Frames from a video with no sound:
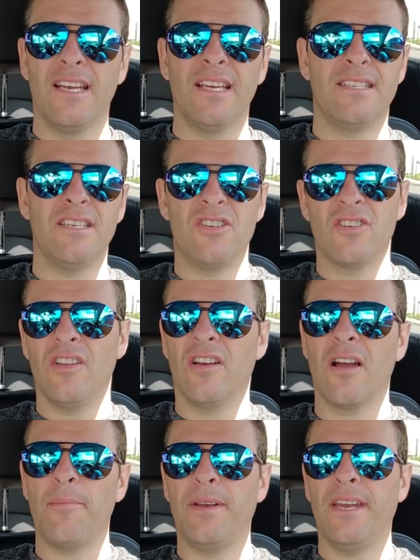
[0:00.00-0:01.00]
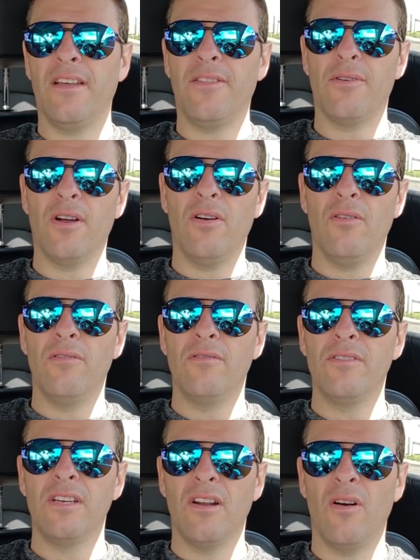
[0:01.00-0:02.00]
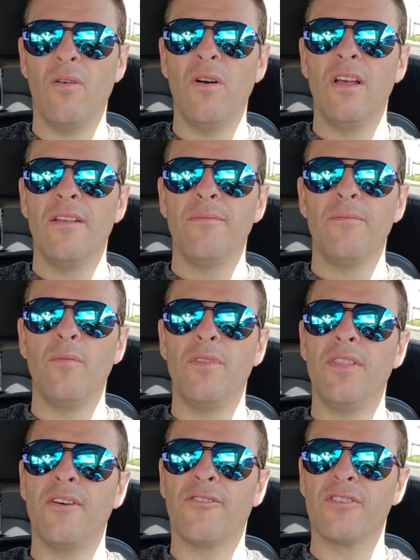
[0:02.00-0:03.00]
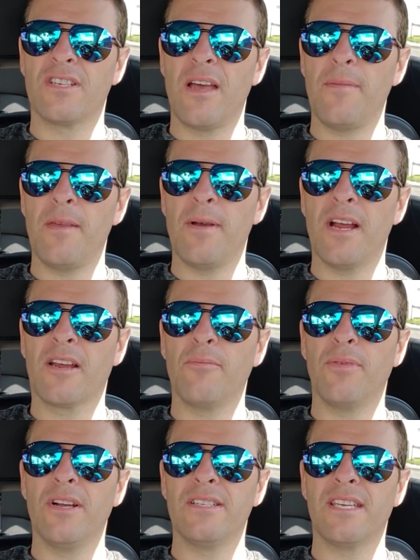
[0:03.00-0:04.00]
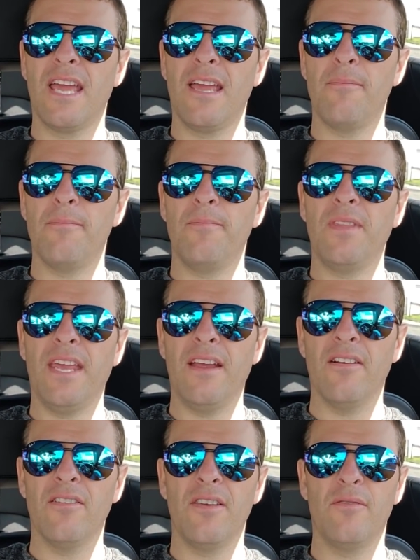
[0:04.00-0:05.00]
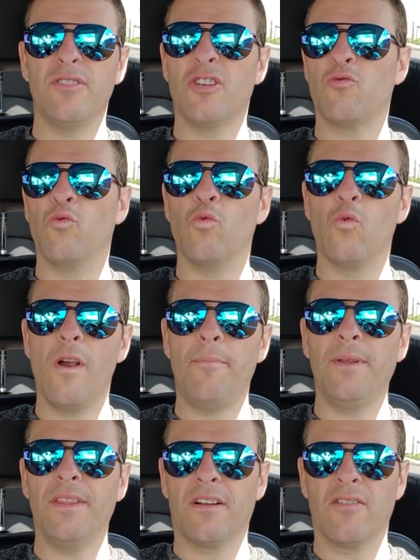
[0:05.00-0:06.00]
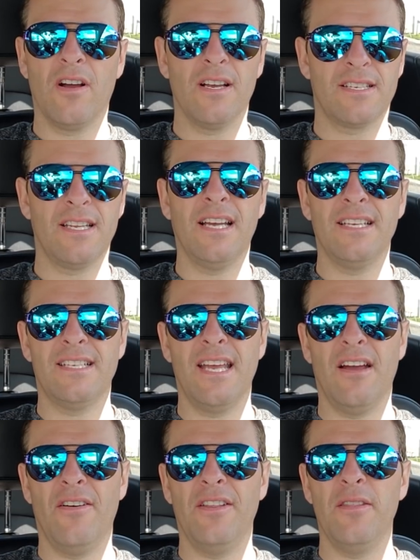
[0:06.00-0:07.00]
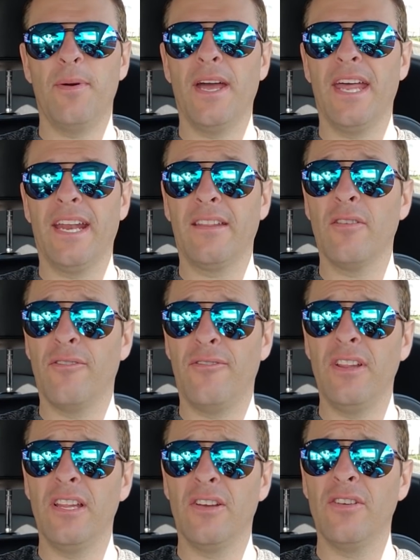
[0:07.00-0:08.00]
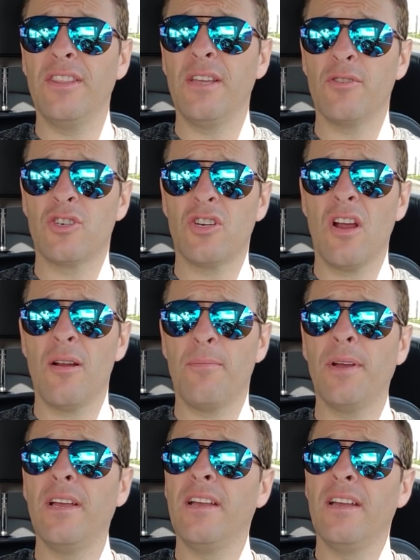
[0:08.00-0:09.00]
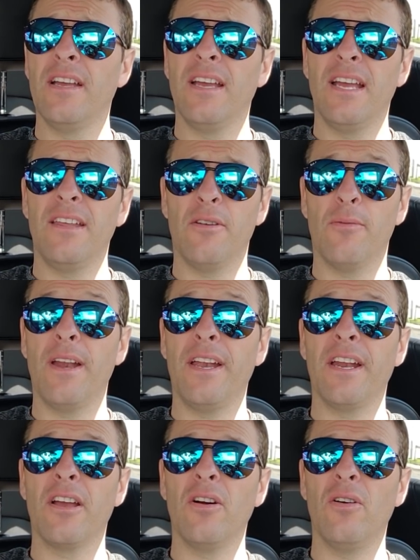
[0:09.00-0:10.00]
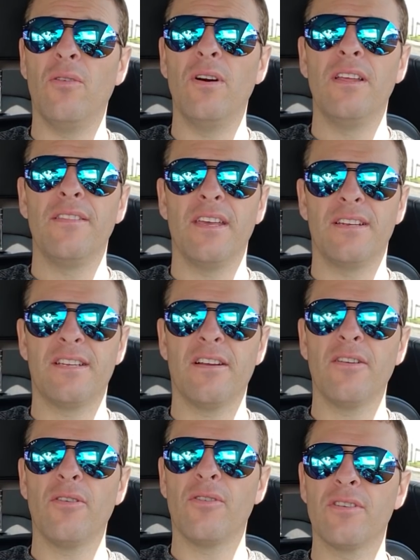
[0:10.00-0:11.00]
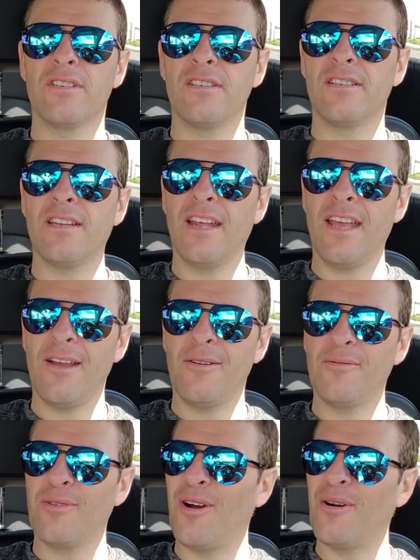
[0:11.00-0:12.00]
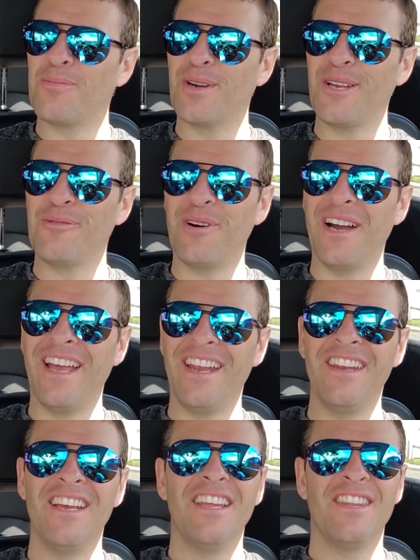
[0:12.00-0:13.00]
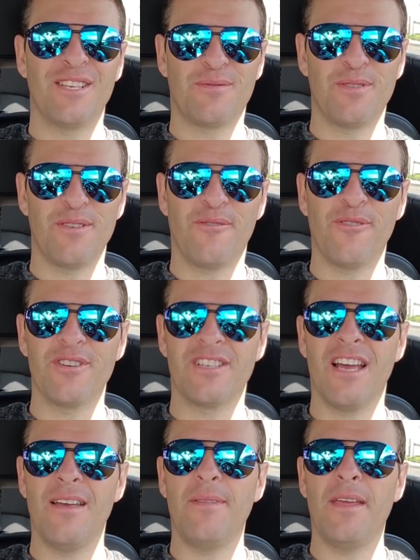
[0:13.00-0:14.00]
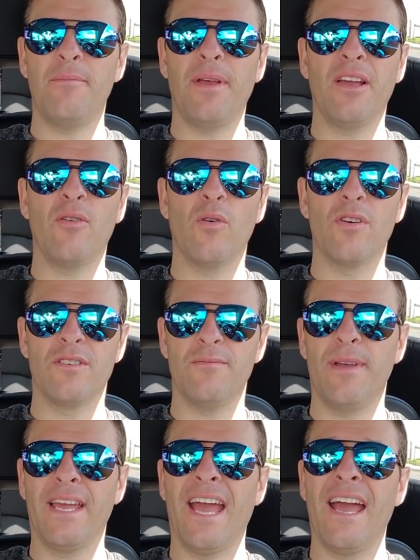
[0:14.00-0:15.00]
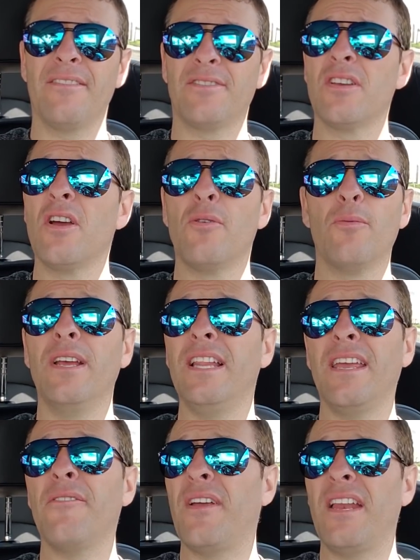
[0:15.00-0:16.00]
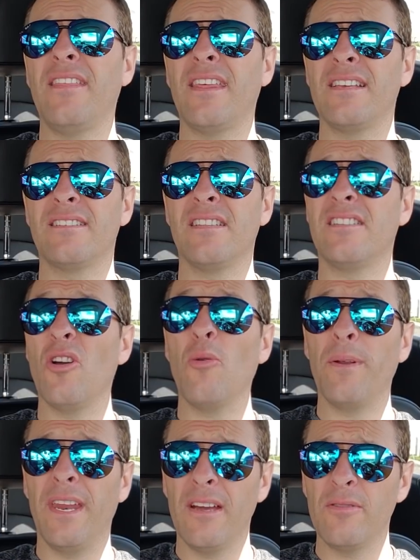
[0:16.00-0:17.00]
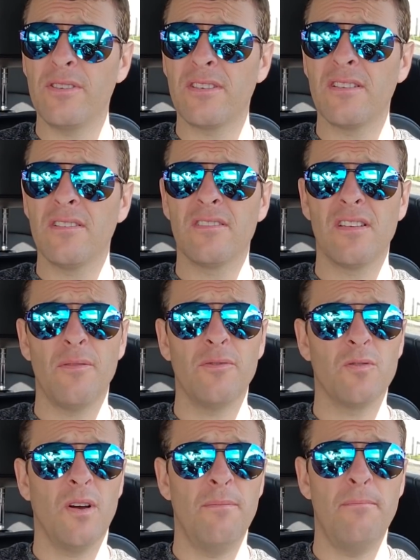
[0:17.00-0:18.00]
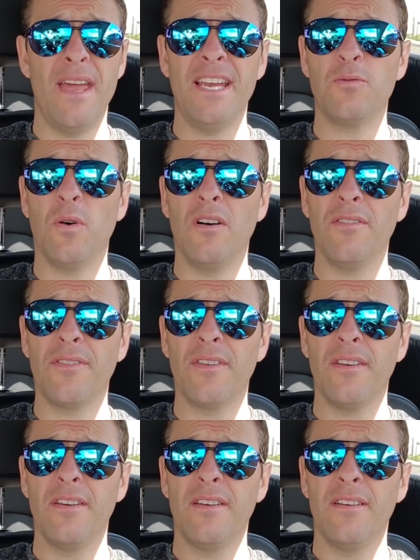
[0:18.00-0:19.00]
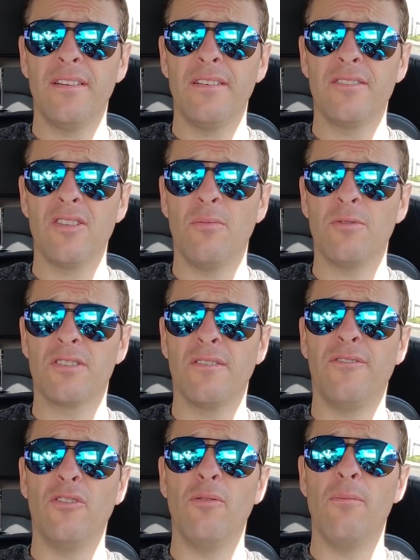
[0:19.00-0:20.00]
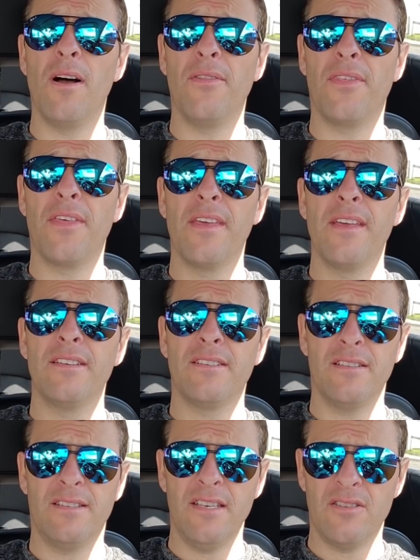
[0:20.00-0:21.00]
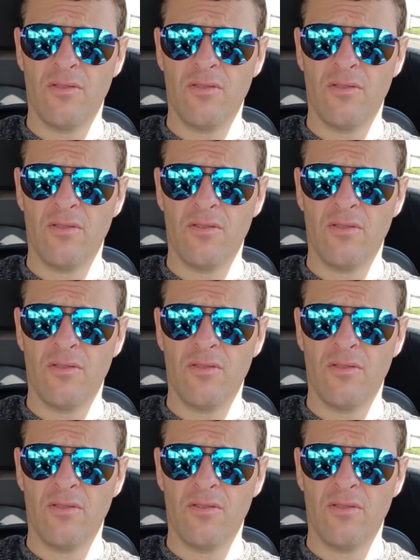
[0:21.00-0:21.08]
I said, just look up and down the row. You know, the first time the American breds came here, they were just ripping the cross ties down in the paddock. They were feeling good and they were sharp and they're ready to go. The Ontario horses today were all pretty quiet. This was the first time they had big quarters and big halves, really, if anything, since the open house. So that was, what, May 12th? It's almost a full month since these